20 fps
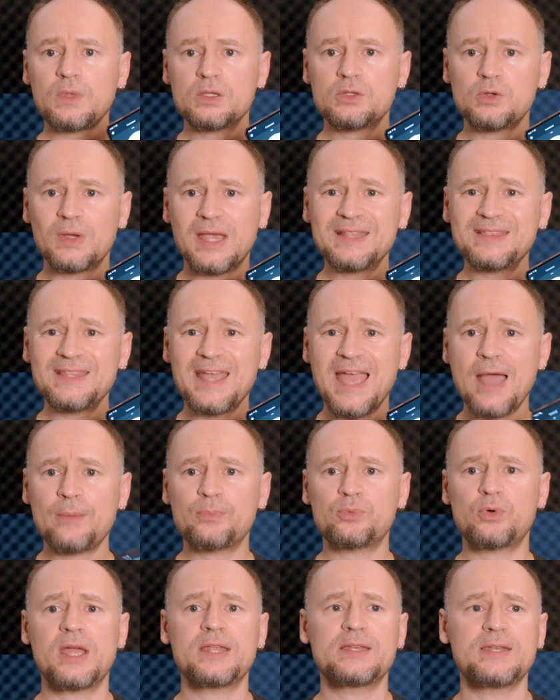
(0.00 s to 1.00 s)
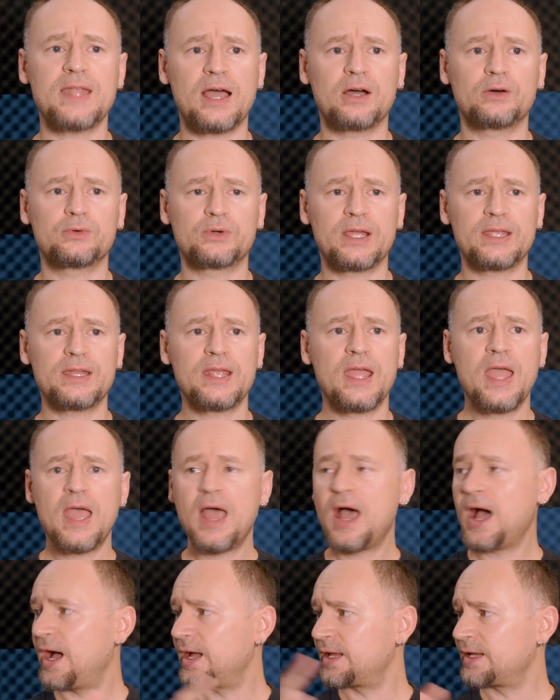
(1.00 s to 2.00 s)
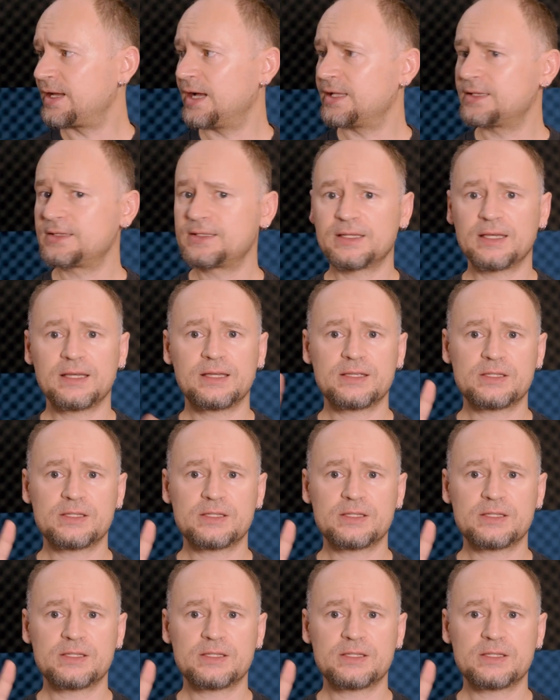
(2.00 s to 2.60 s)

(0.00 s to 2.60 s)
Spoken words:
So I got the app right now, right? I got,